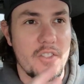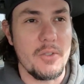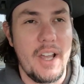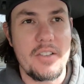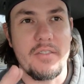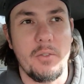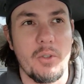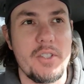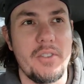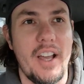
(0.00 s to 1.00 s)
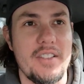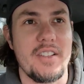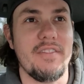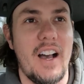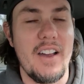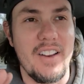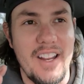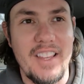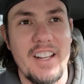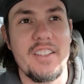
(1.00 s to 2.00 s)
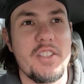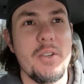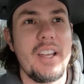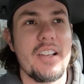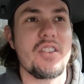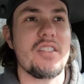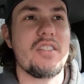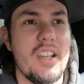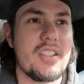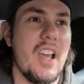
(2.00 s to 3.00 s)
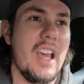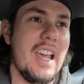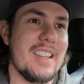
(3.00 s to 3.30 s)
2004, 2005, and then in 2006,